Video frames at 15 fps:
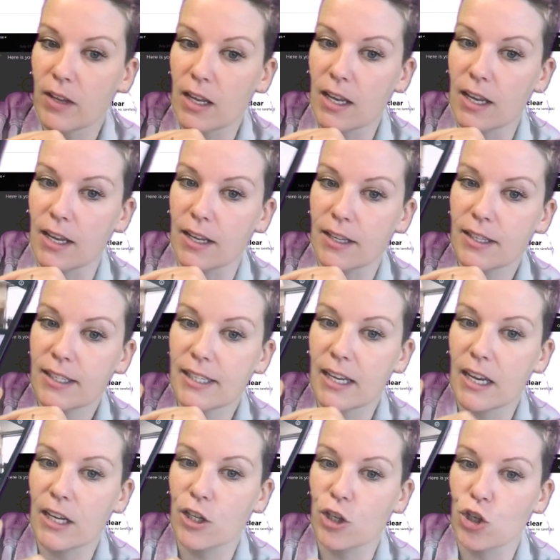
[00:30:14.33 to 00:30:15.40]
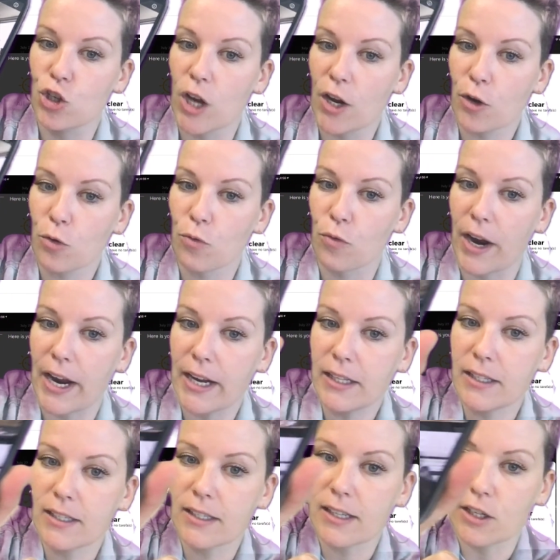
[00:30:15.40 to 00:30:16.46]
is it
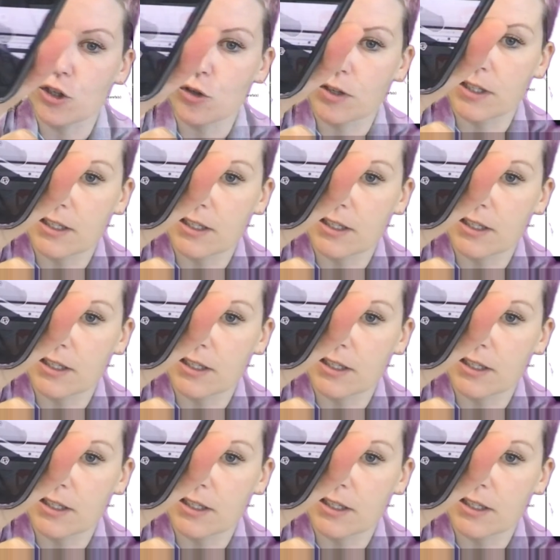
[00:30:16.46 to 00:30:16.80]
generates, as you can